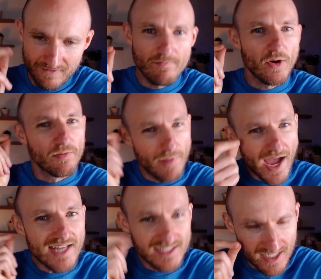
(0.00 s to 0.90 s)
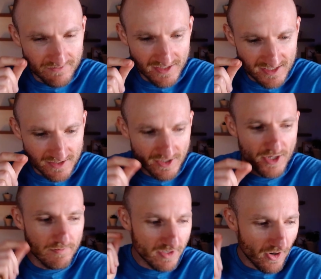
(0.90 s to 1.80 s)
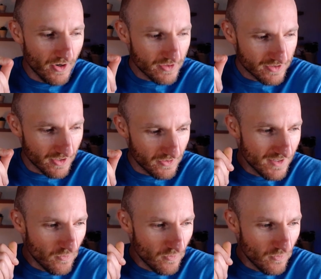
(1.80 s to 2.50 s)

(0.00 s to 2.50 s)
both bad data viz, but also